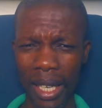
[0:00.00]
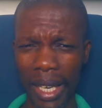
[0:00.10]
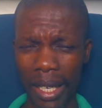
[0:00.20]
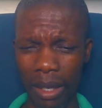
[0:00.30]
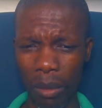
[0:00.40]

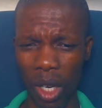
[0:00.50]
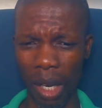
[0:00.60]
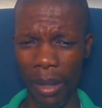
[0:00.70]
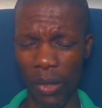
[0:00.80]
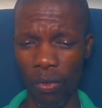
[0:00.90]
and
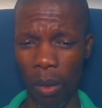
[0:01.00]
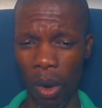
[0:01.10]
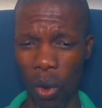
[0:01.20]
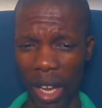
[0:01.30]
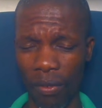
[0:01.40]
Mugabe's former
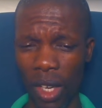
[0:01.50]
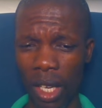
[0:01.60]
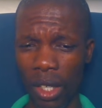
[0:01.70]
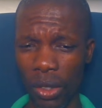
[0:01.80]
wife.